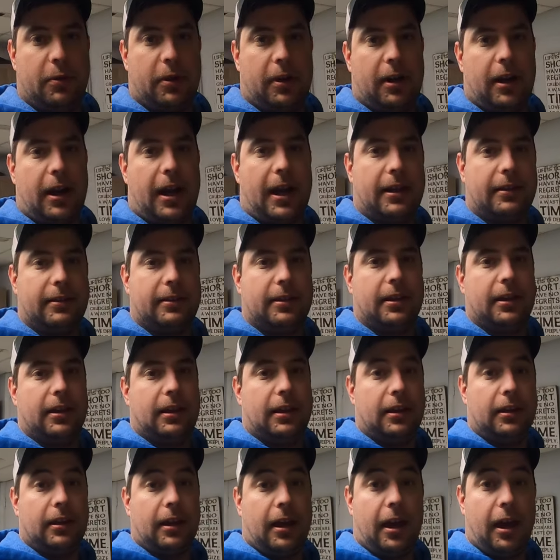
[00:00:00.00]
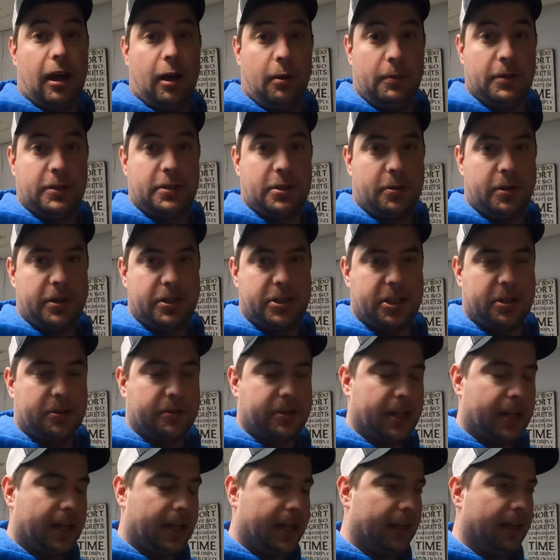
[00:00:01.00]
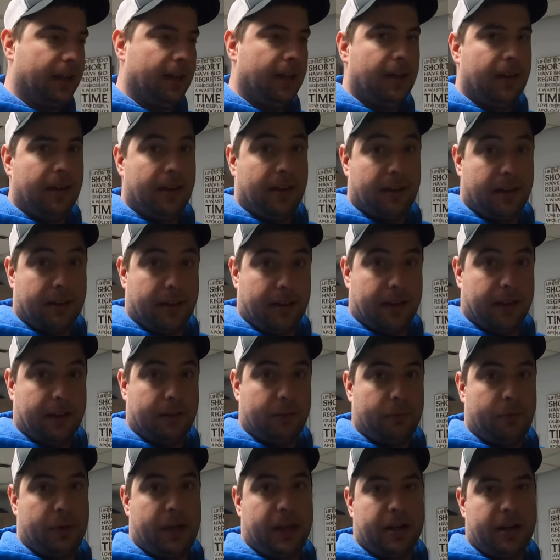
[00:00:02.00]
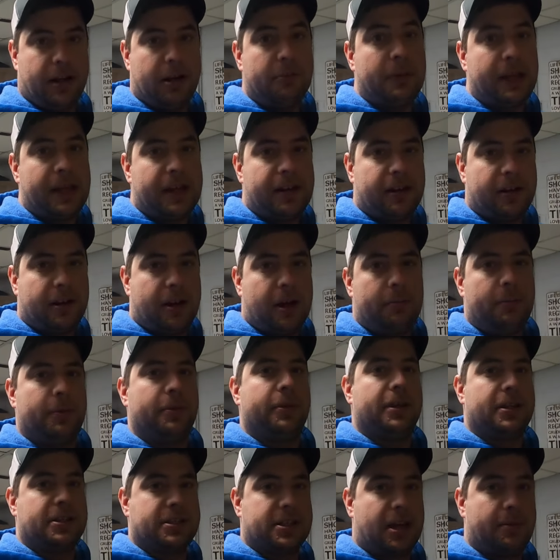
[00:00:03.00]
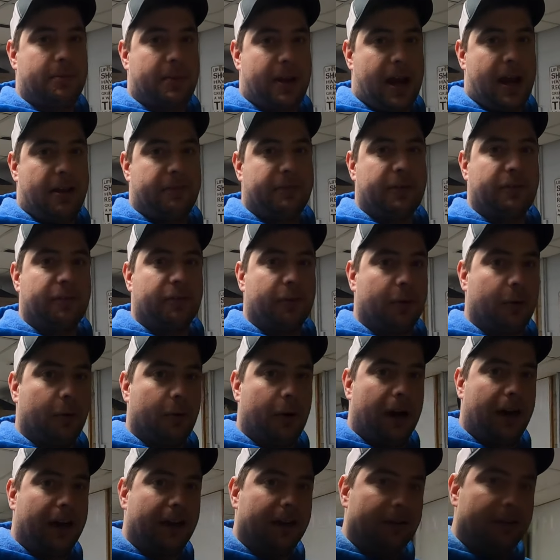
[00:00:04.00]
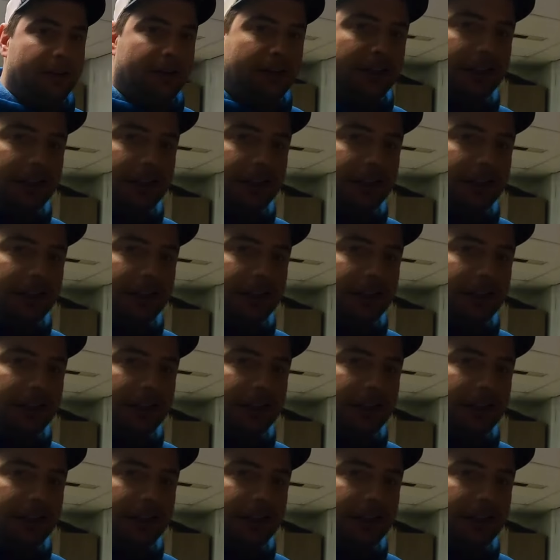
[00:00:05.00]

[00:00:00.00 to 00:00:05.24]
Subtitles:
were at the Elma Toy Show today, and we ended up landing a couple things I've been after for a while.